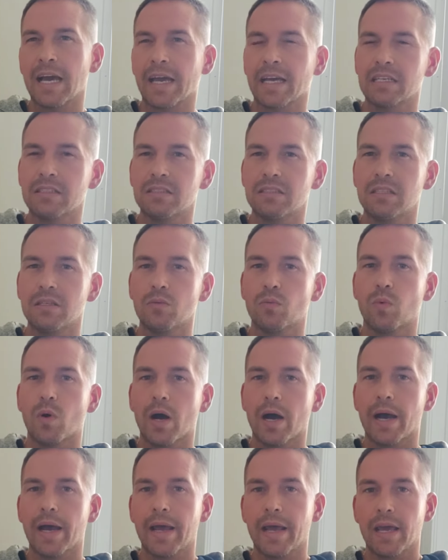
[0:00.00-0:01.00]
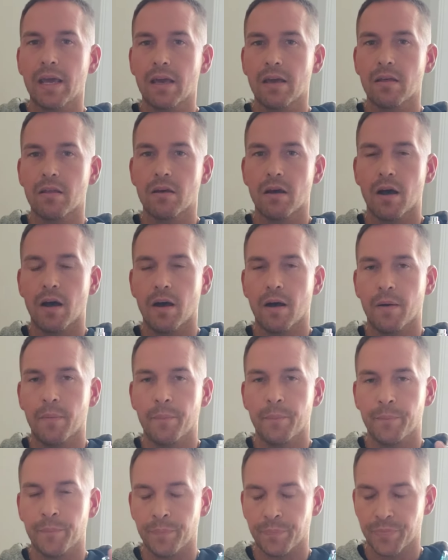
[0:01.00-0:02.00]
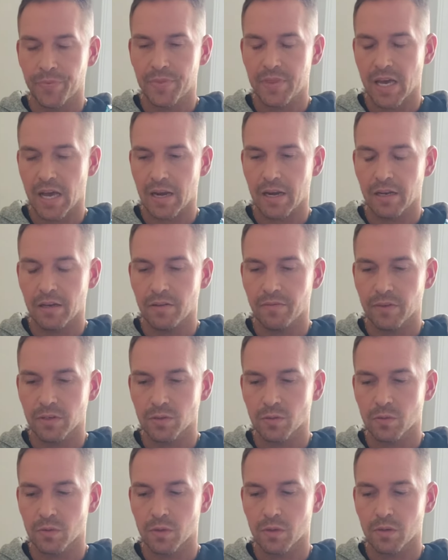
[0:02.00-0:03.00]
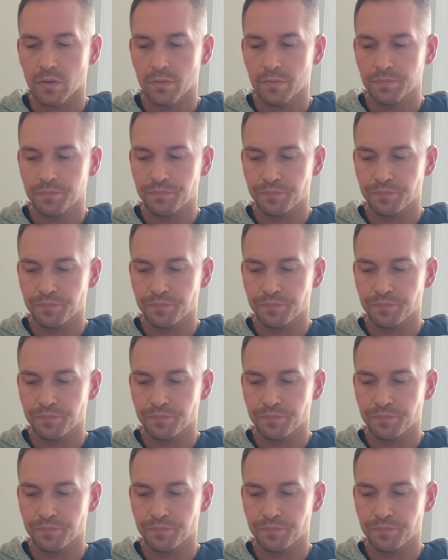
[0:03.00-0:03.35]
I could see why that individual.